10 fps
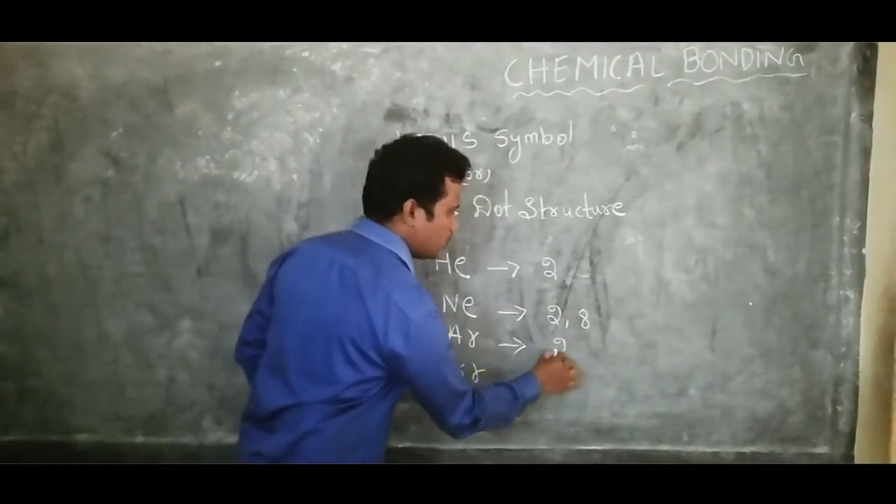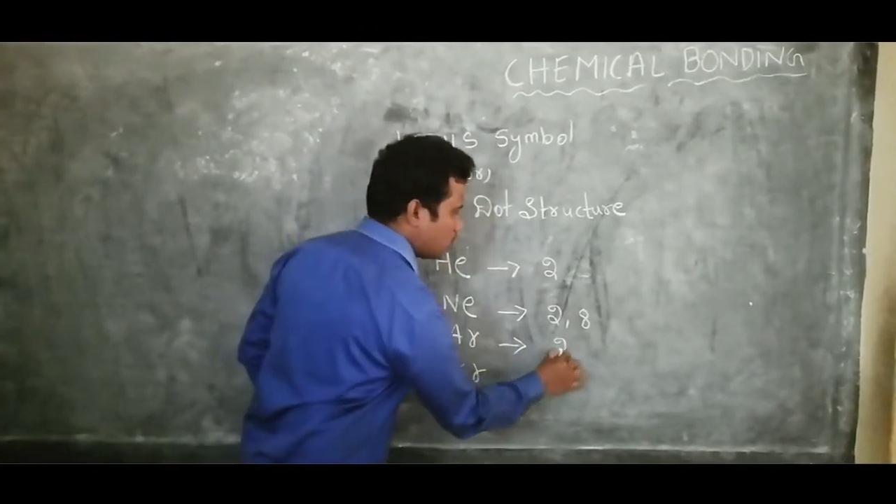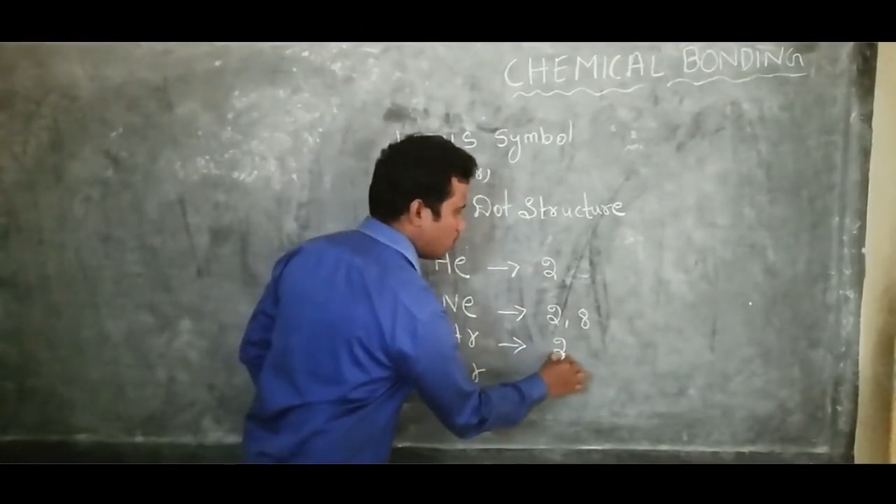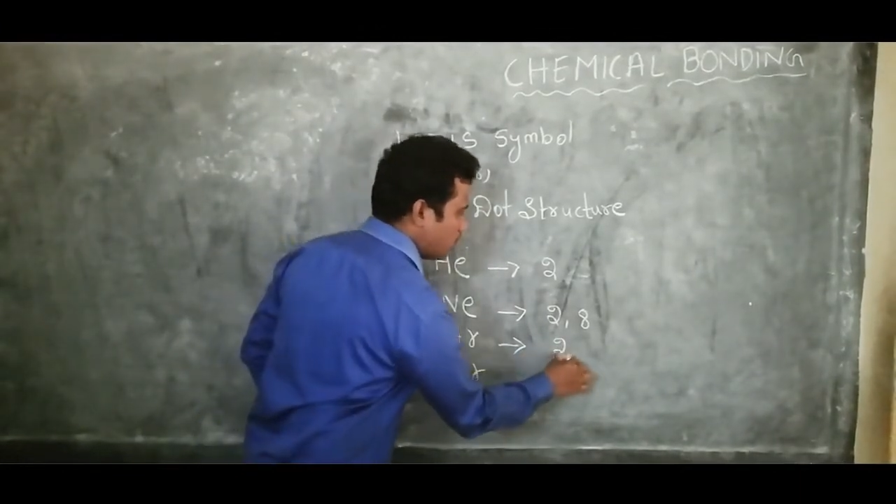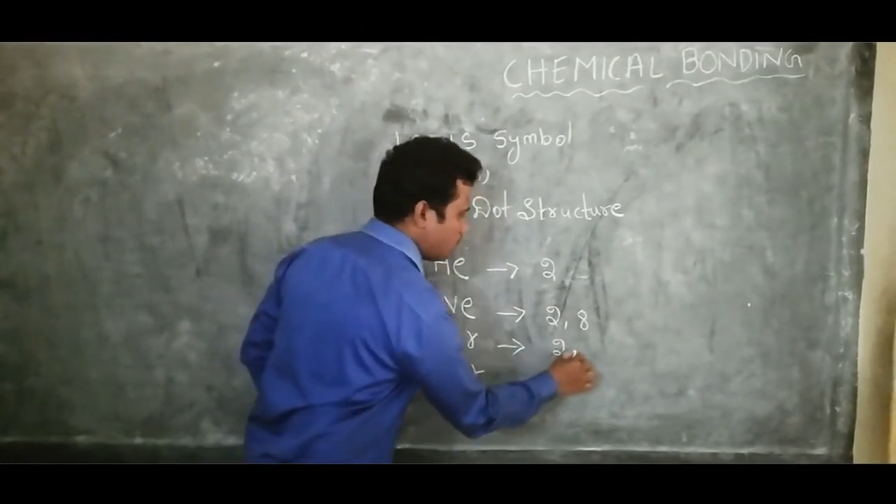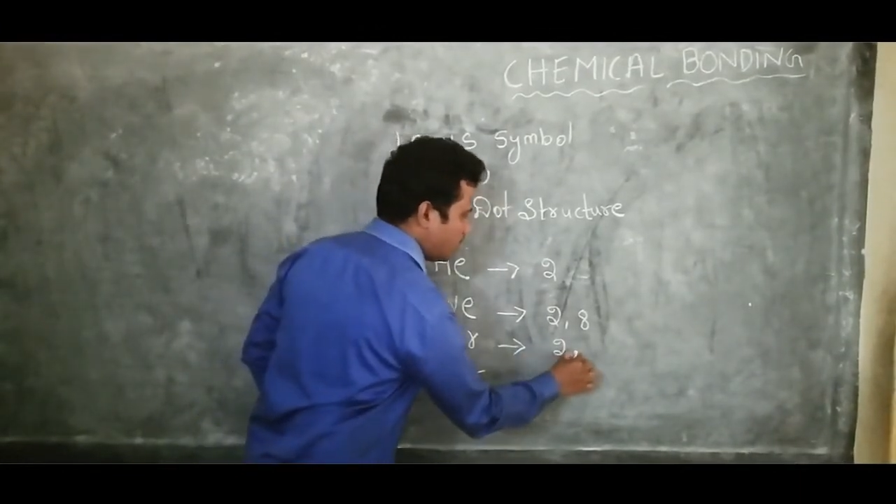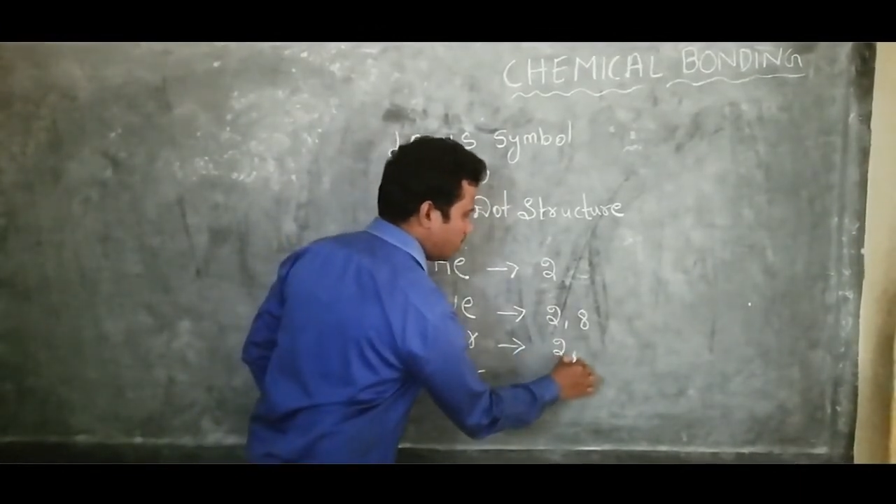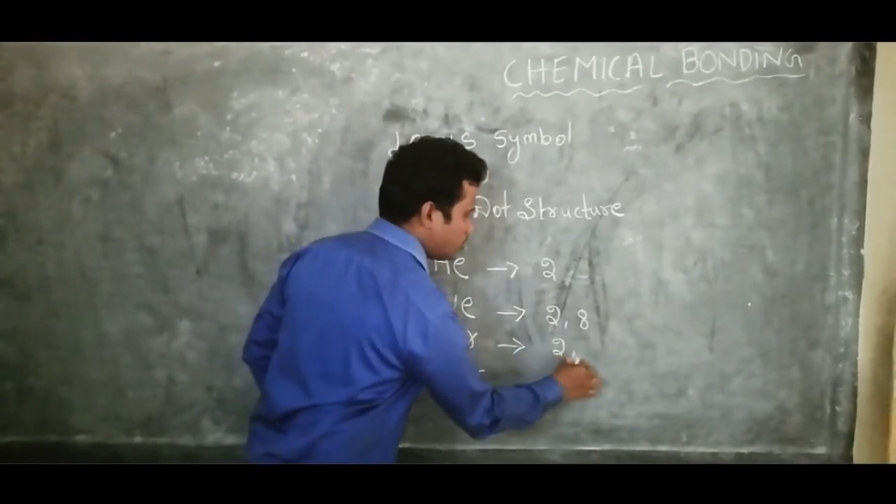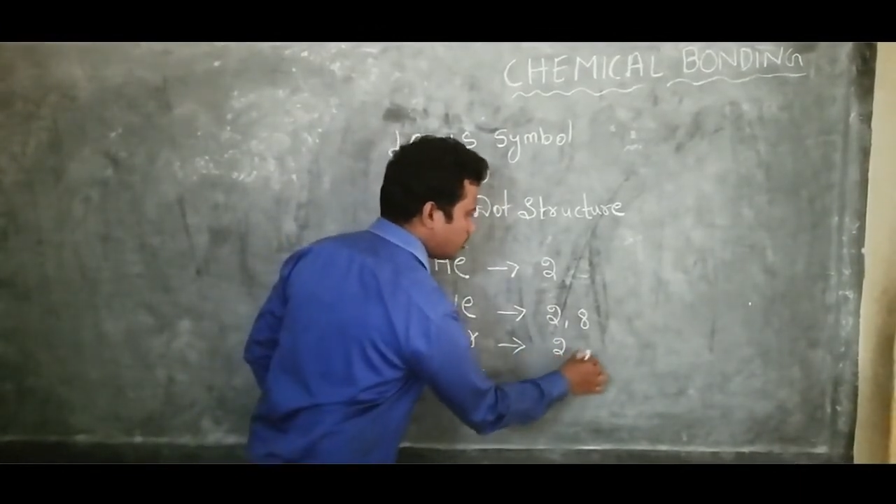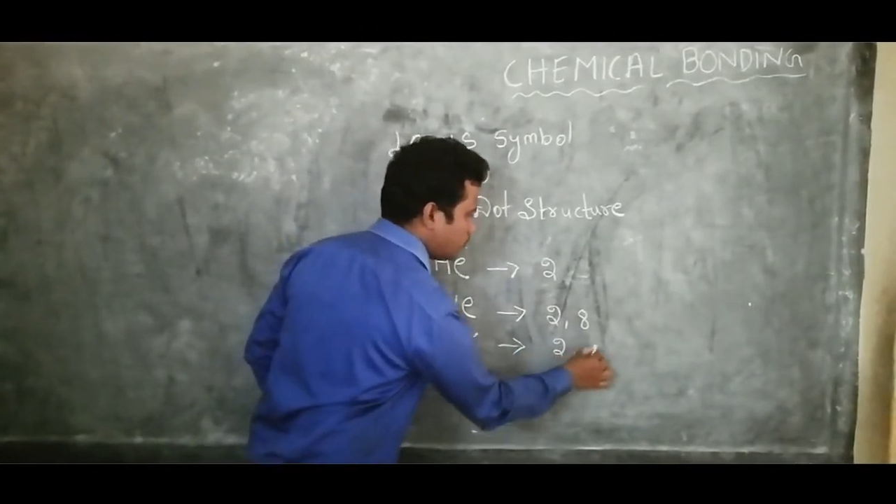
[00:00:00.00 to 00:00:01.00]

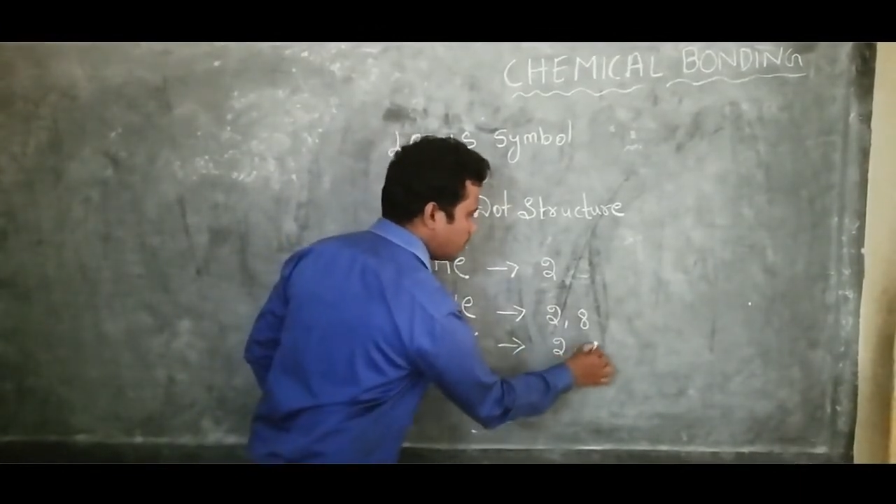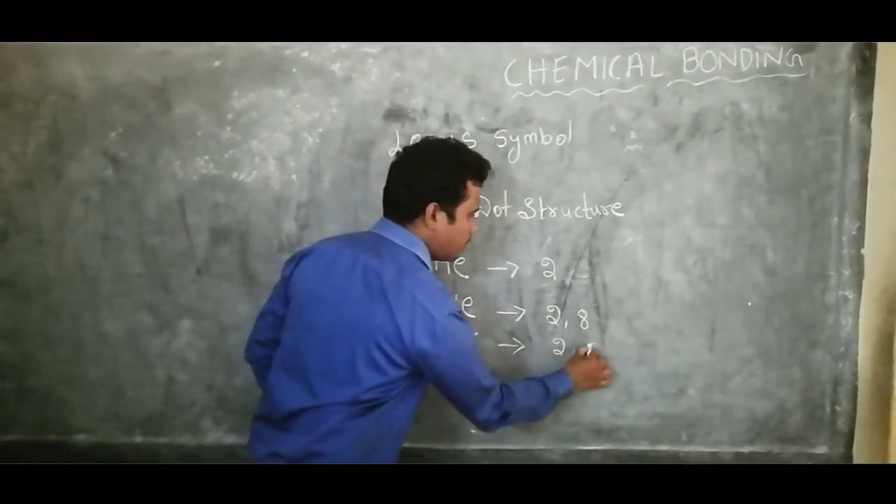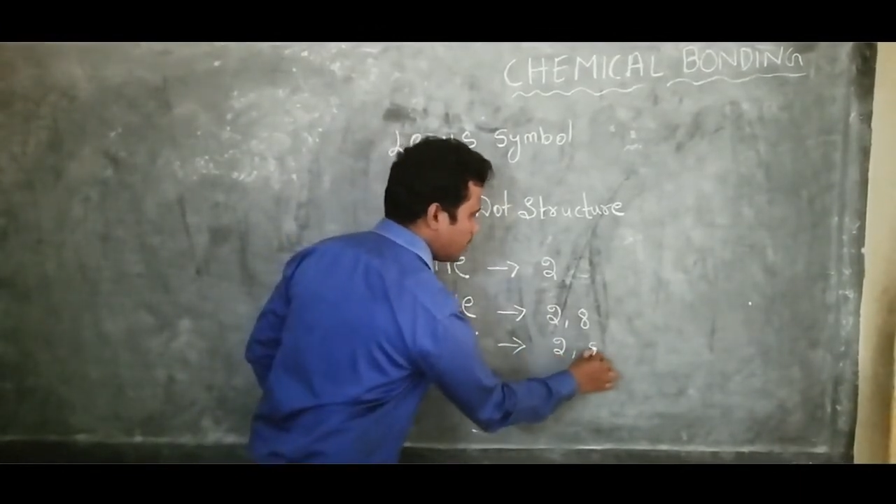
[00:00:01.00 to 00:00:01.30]
configuration will be